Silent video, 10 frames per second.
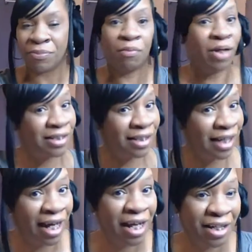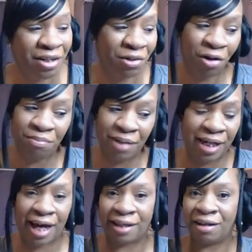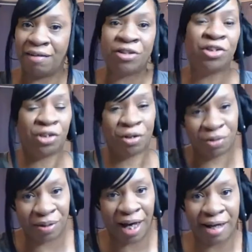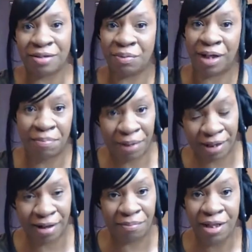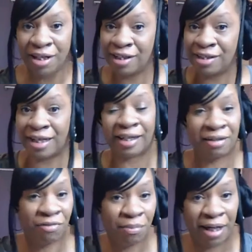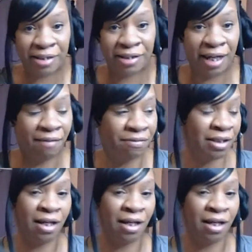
once again, you know me, I love to show you guys what I pick up because I give them as gifts,